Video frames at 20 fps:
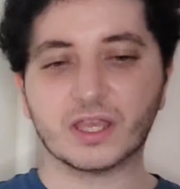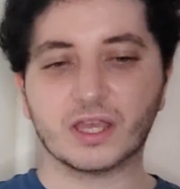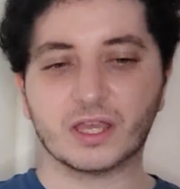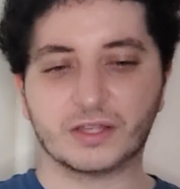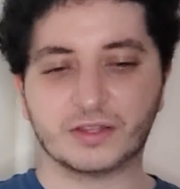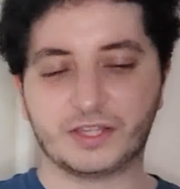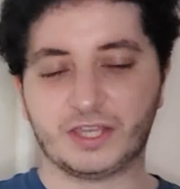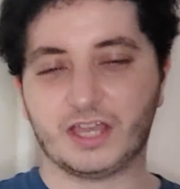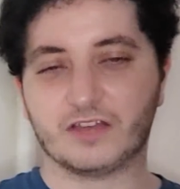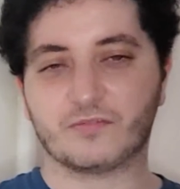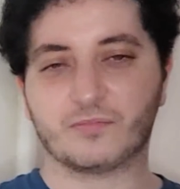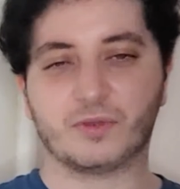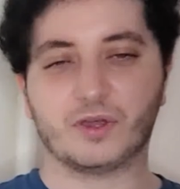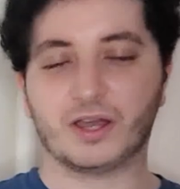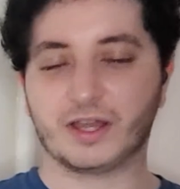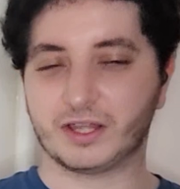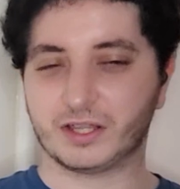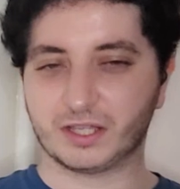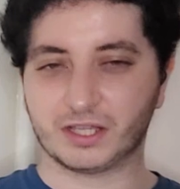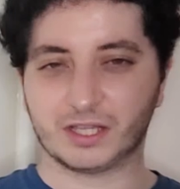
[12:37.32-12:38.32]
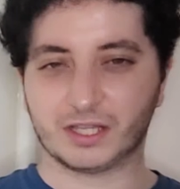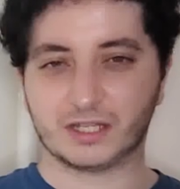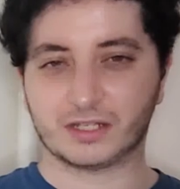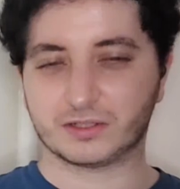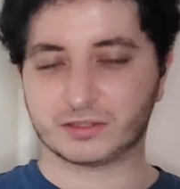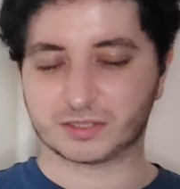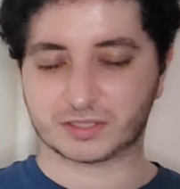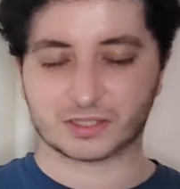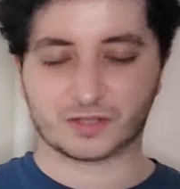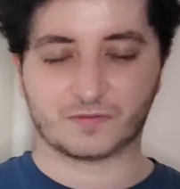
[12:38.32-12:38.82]
the FBI
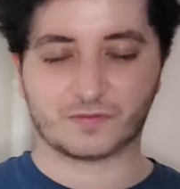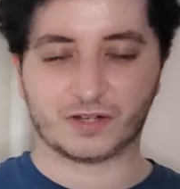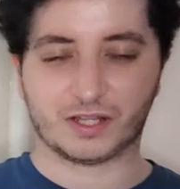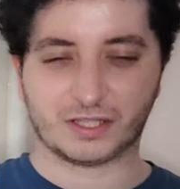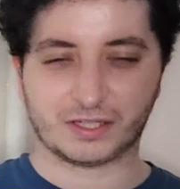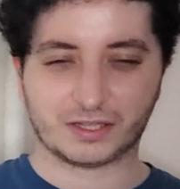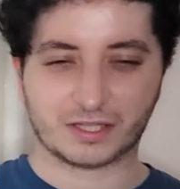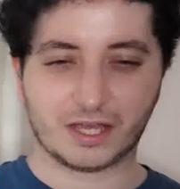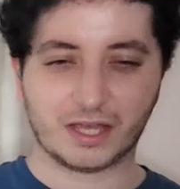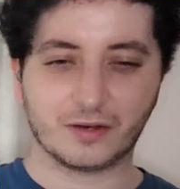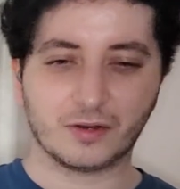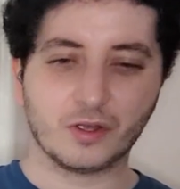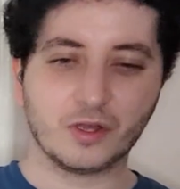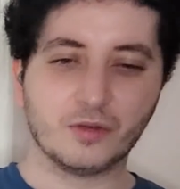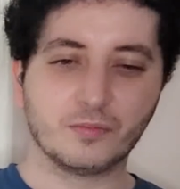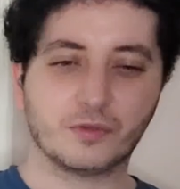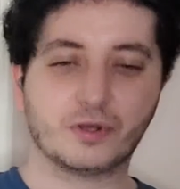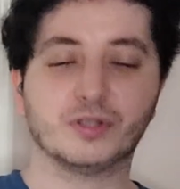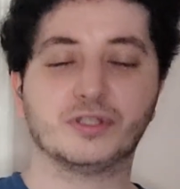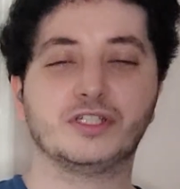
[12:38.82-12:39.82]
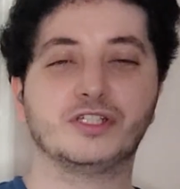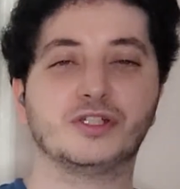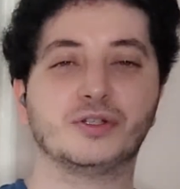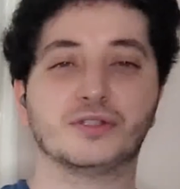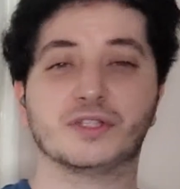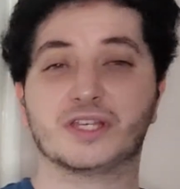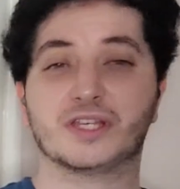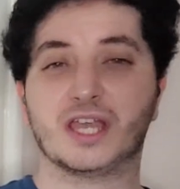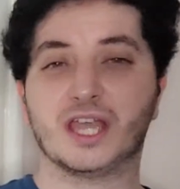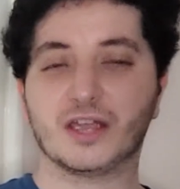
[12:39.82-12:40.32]
and stuff like that because he
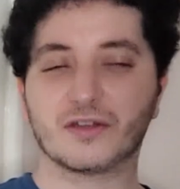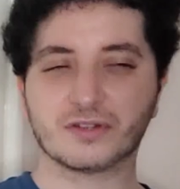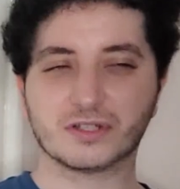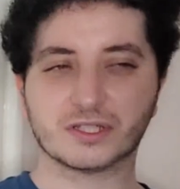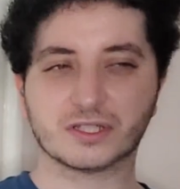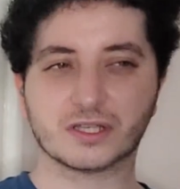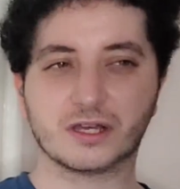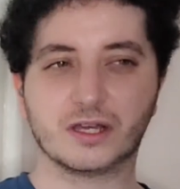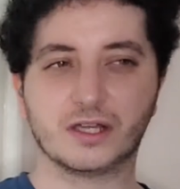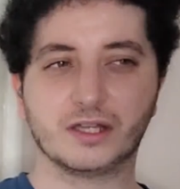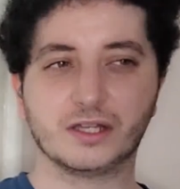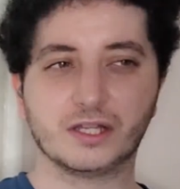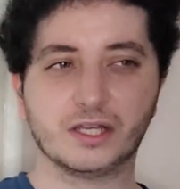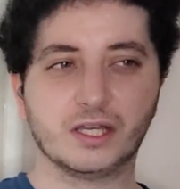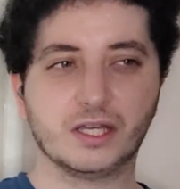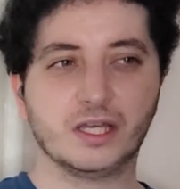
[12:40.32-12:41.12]
shows a caring side.